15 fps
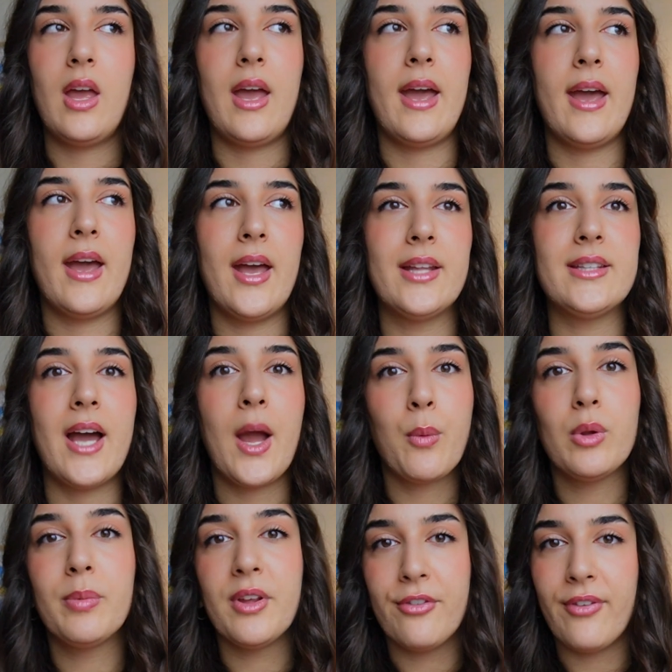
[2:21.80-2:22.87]
and I
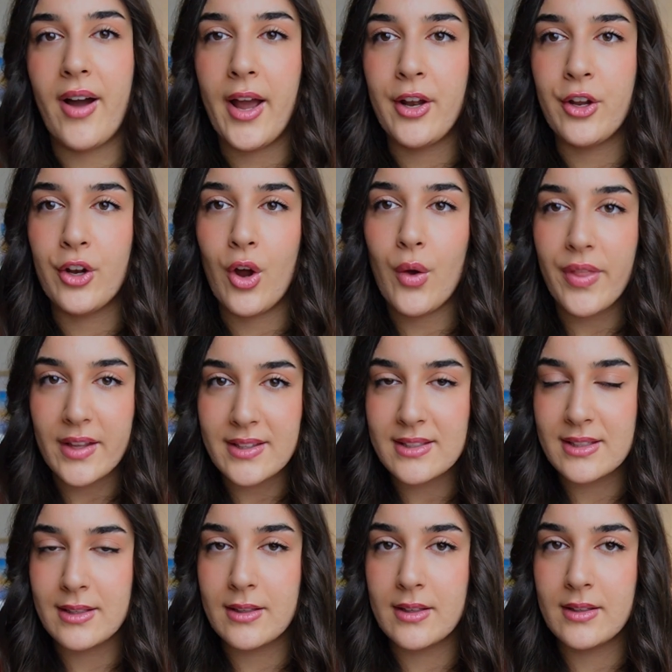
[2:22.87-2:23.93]
will be fine.
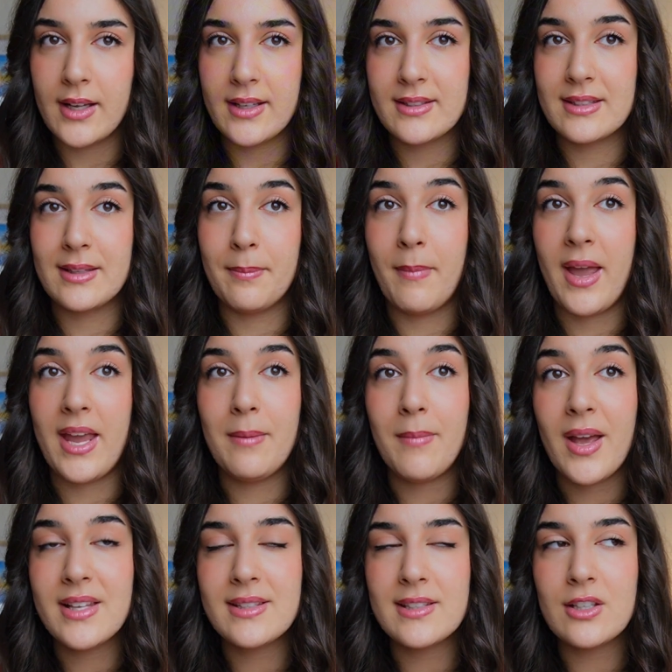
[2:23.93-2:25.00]
That's the main
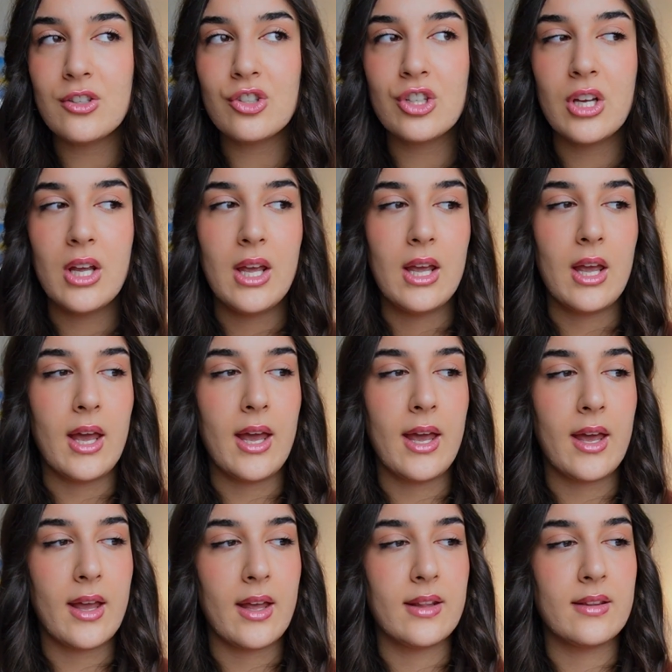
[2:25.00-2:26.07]
message.
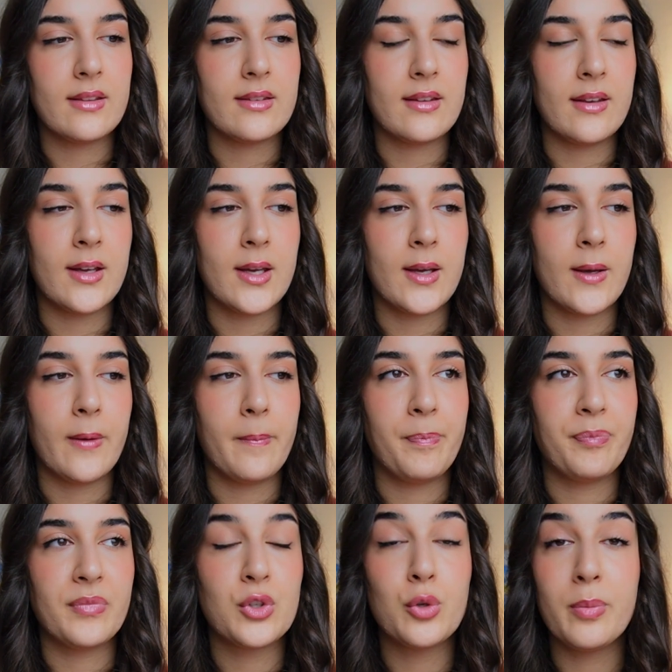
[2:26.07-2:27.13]
And
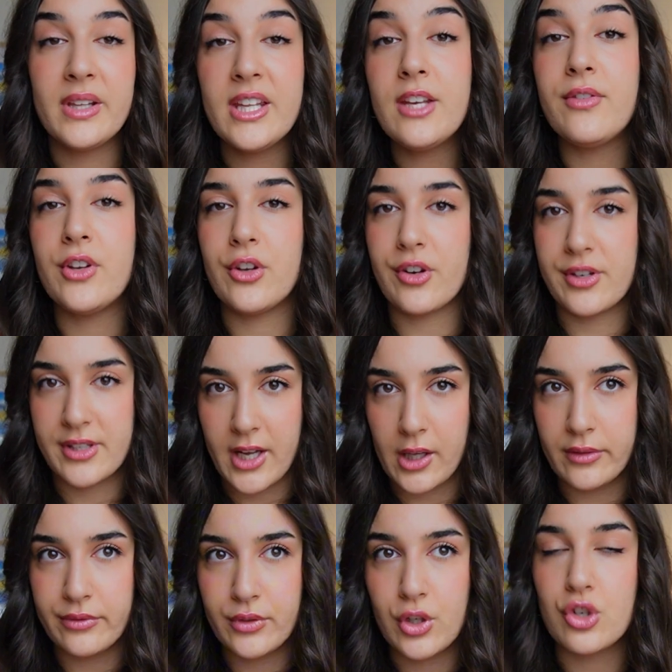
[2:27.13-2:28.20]
to believe in
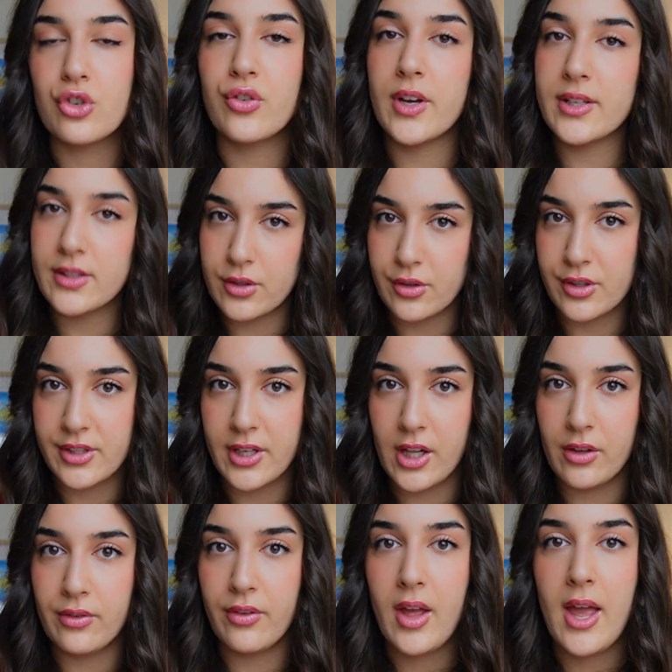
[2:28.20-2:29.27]
yourself, to trust
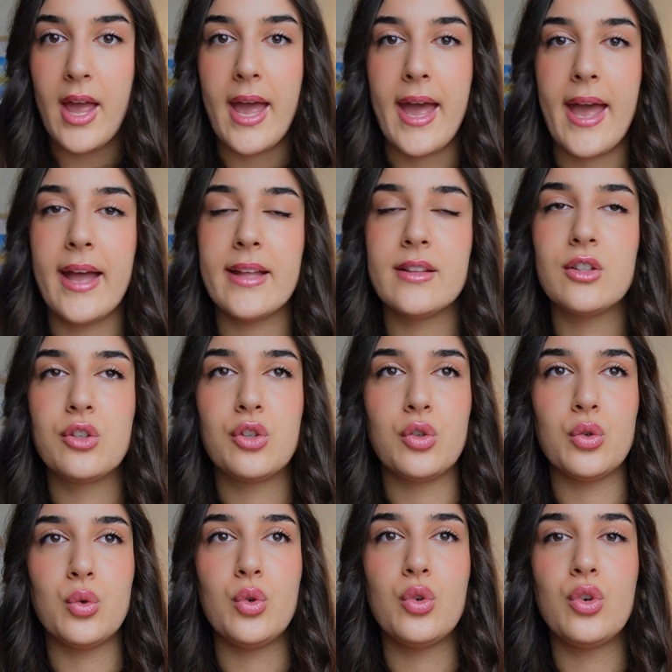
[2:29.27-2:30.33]
yourself, and
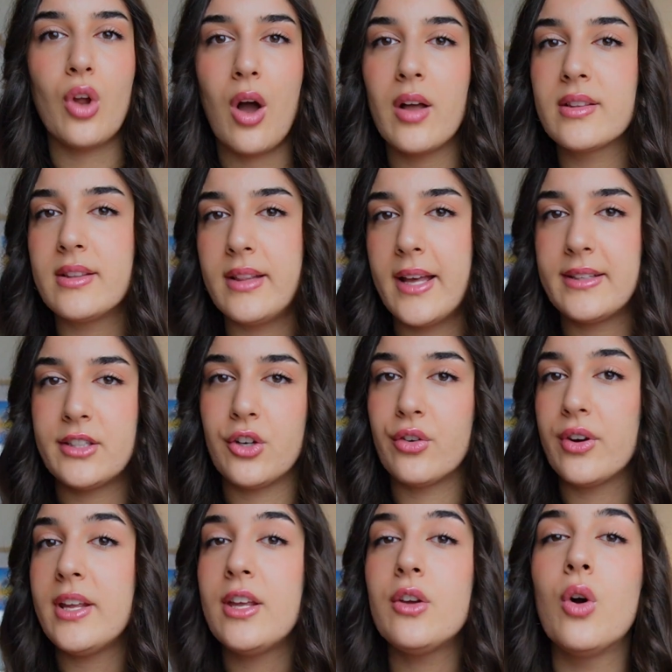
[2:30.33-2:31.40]
to not let
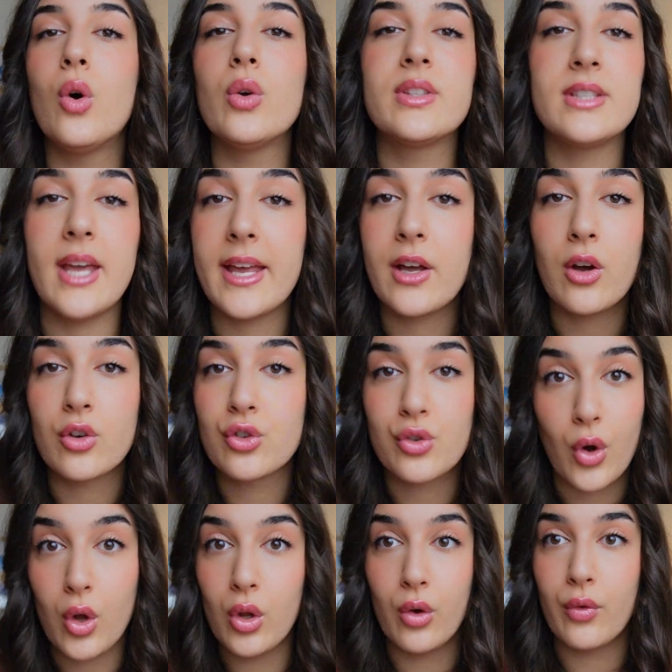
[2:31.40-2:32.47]
your ego take
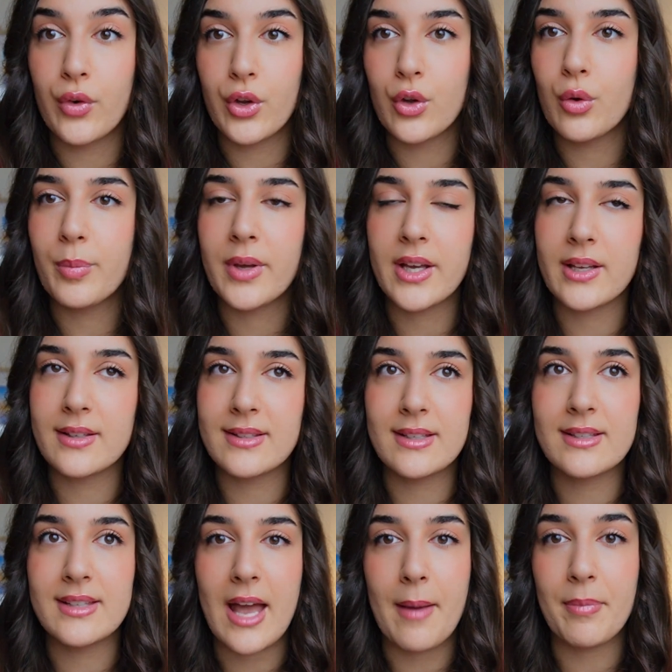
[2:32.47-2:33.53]
control over you, because
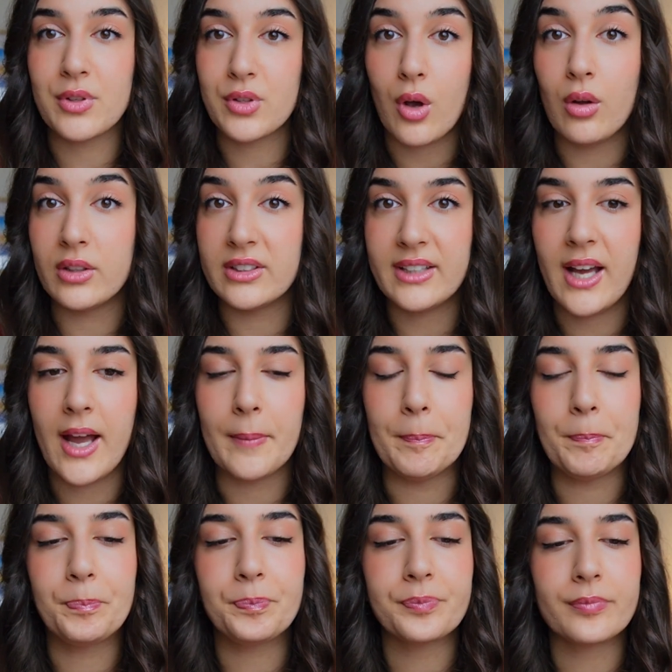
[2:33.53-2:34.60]
this happens all the time.
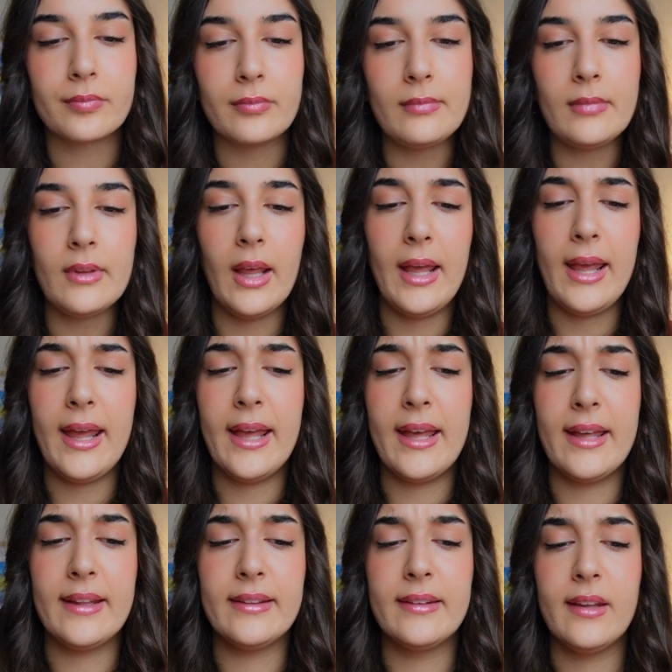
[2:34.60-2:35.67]

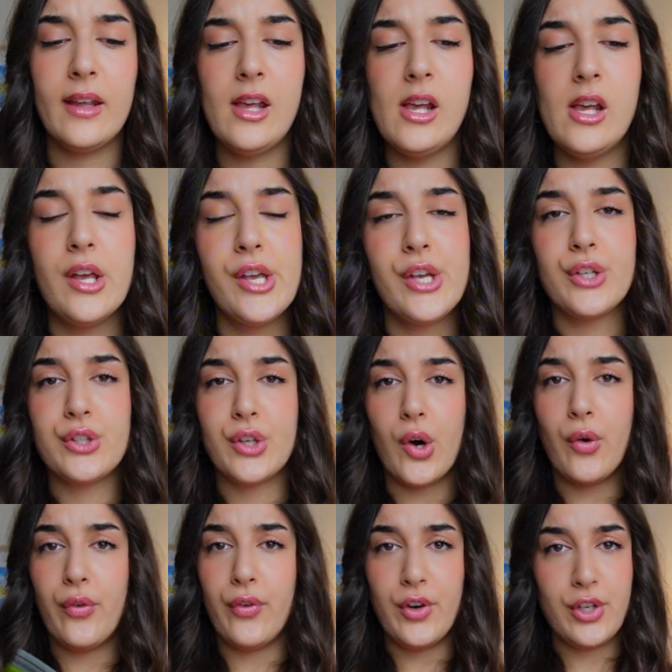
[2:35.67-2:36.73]
And
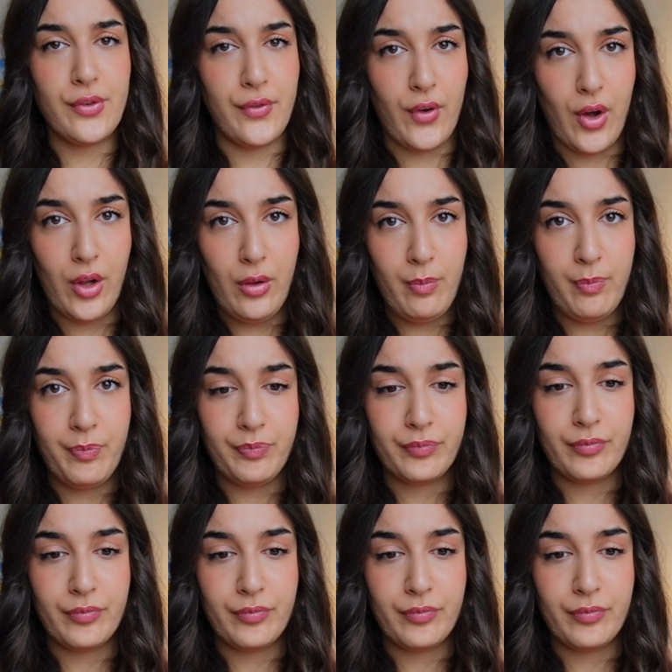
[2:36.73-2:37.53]
so first of all,